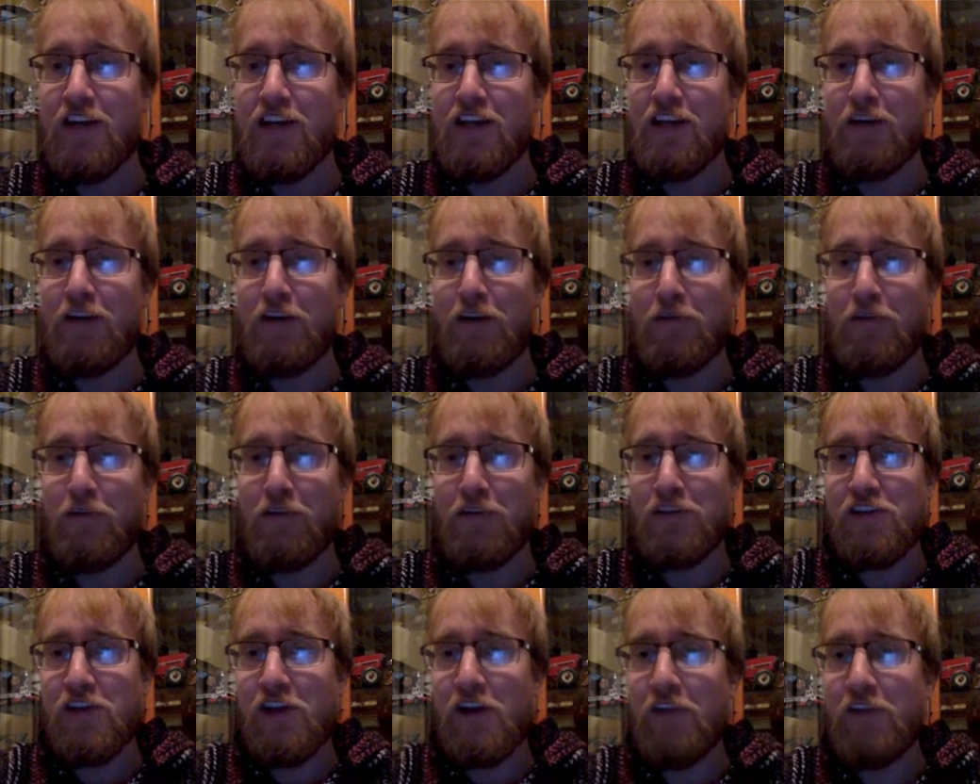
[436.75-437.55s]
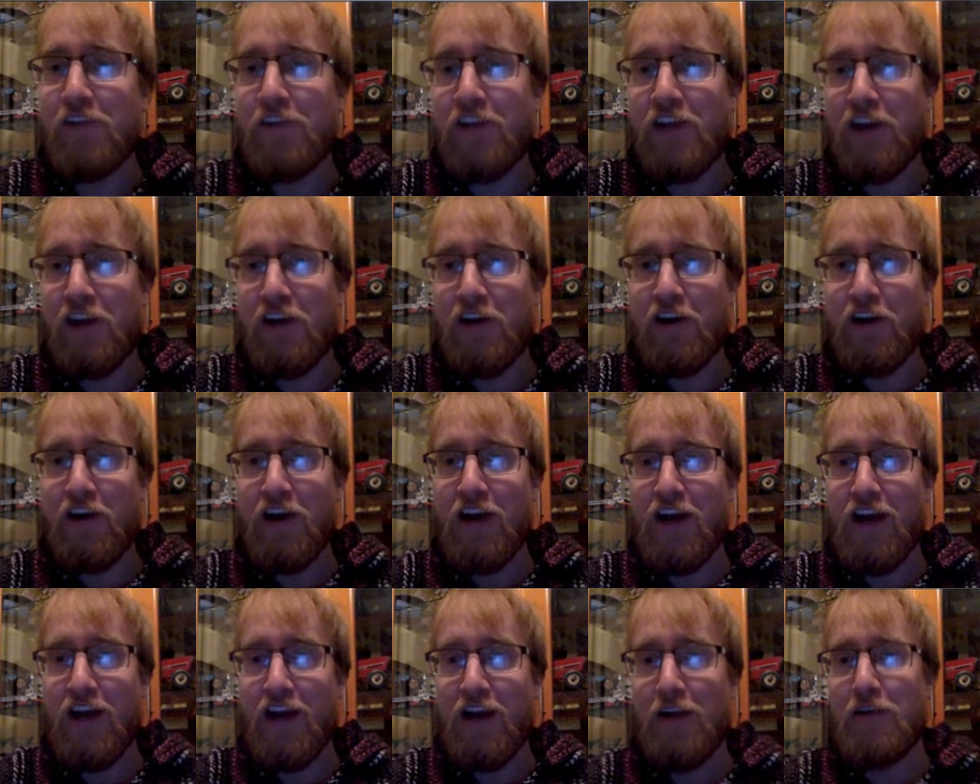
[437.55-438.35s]
universal health care
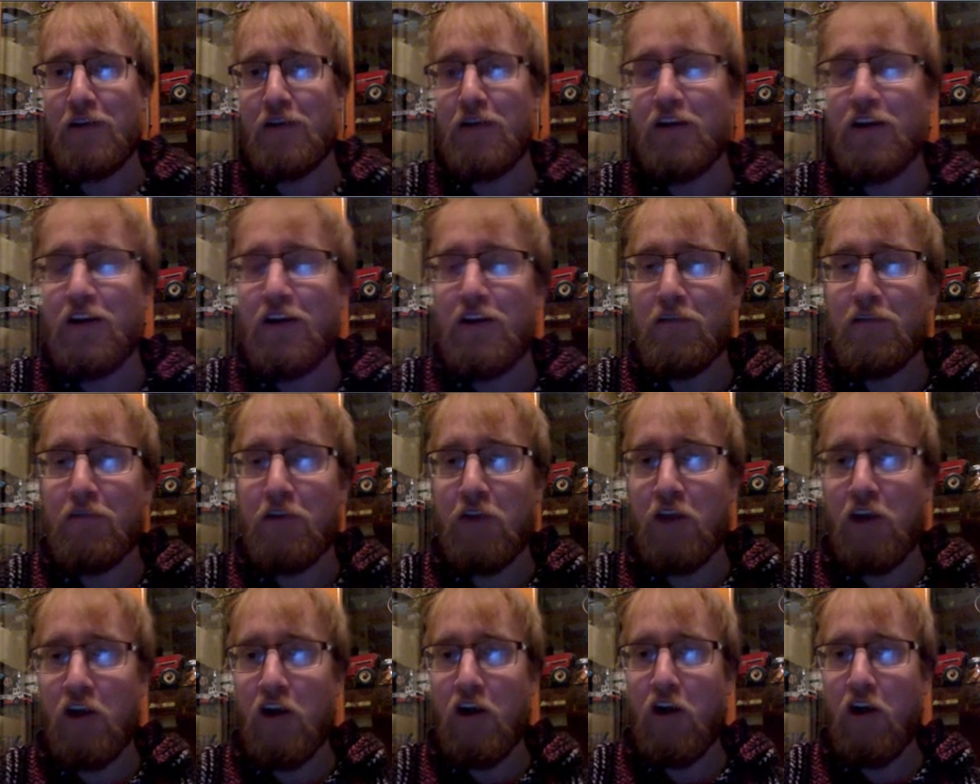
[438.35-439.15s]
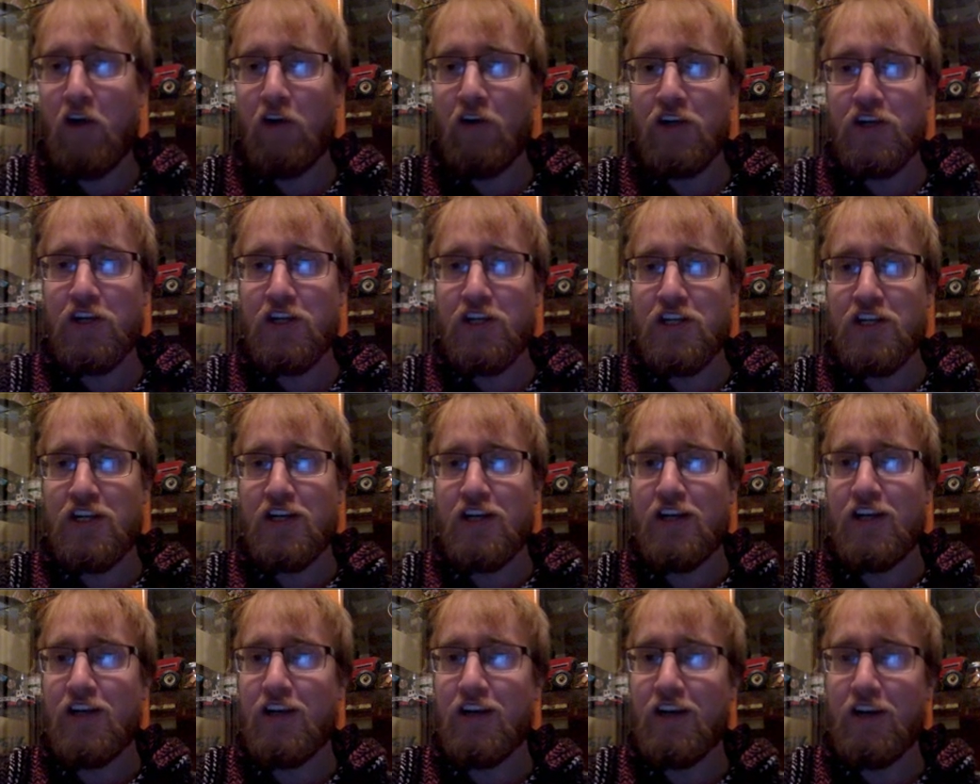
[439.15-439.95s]
and free college
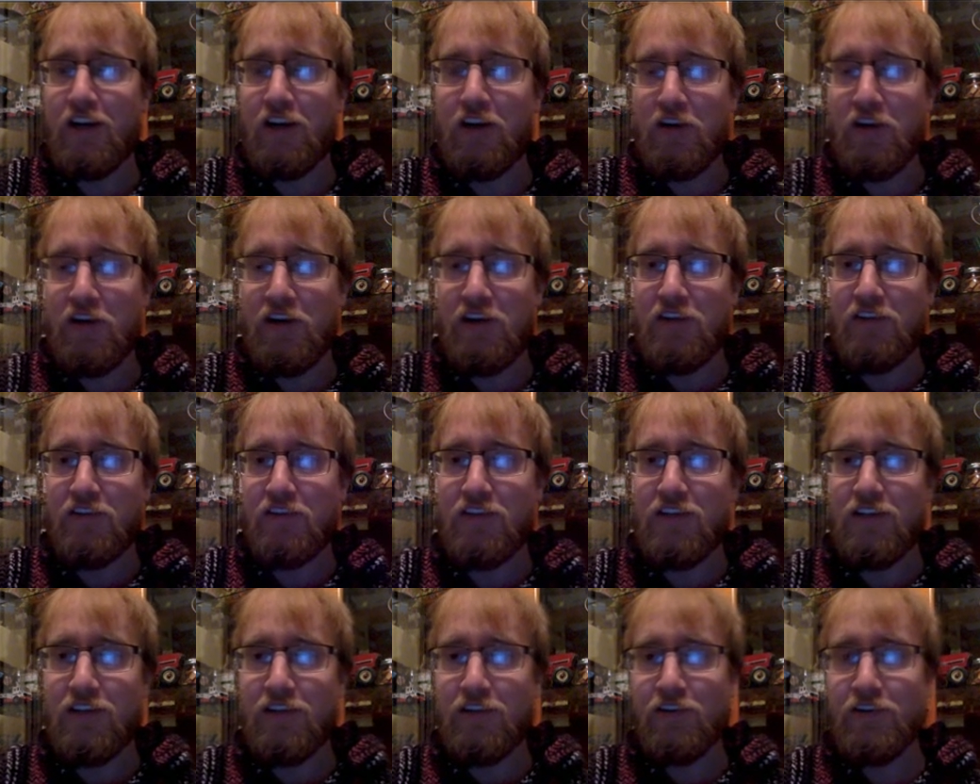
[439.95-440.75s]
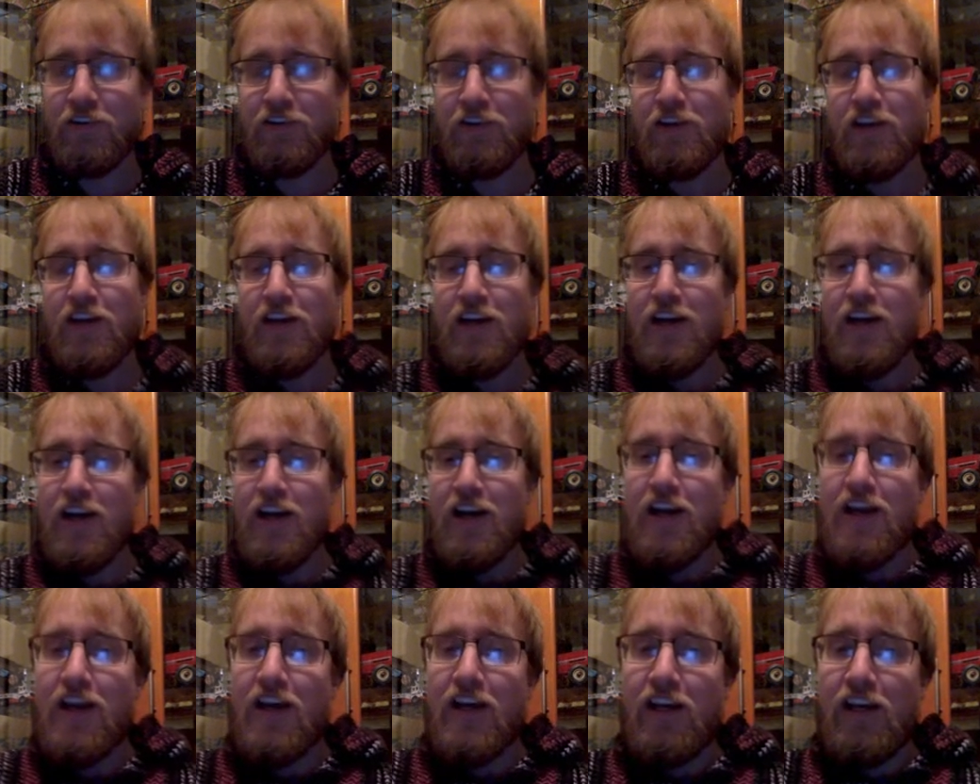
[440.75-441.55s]
and a green new deal
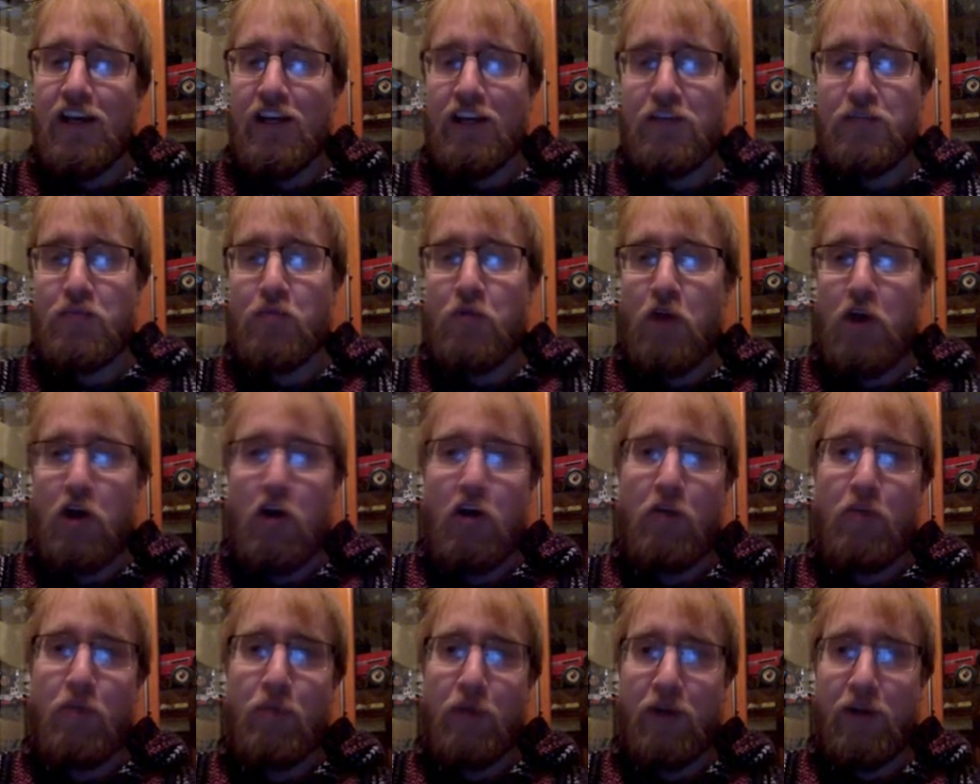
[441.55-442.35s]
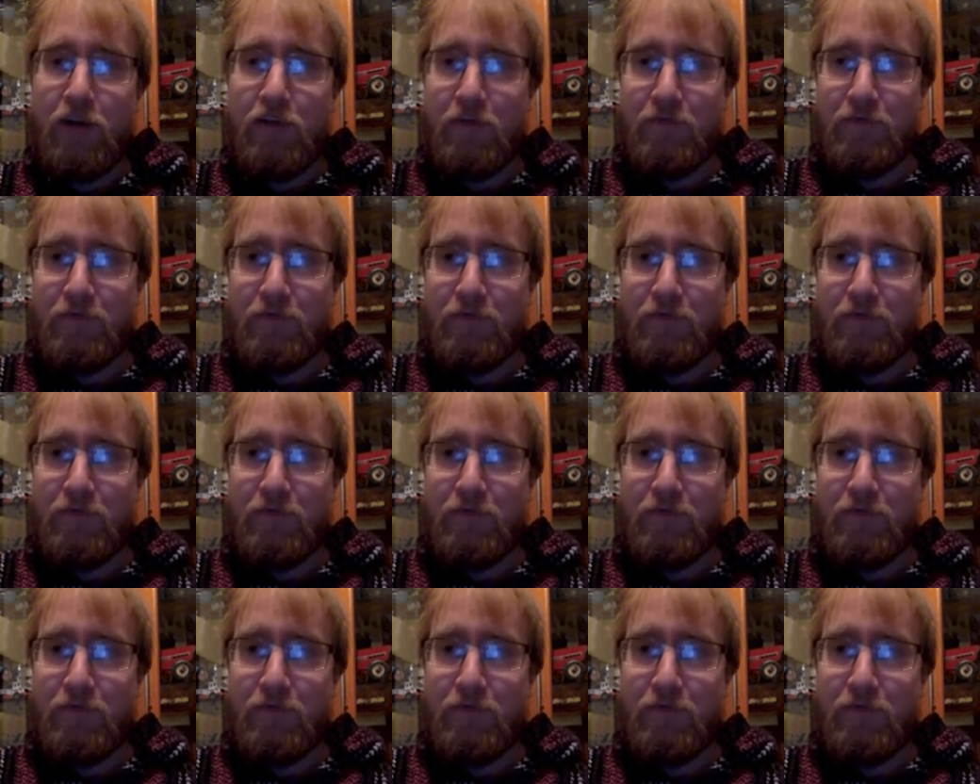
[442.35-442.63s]
as well but